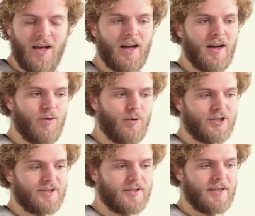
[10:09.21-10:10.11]
uh,
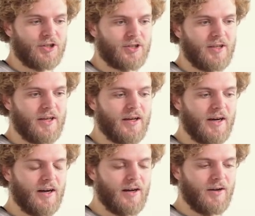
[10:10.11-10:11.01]
which is essentially
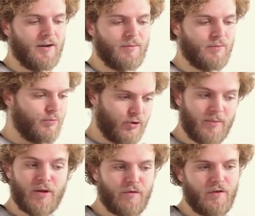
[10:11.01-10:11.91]
uh,
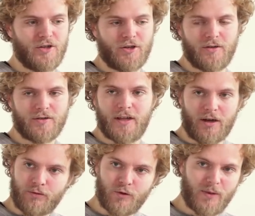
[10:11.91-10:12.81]
premium features
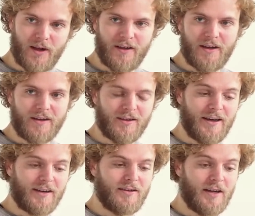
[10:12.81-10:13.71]
like route planning,
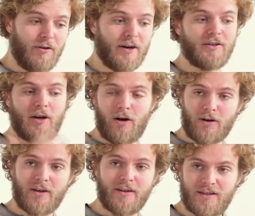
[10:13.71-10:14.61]
like direct car
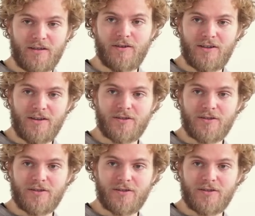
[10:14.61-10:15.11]
connectivity.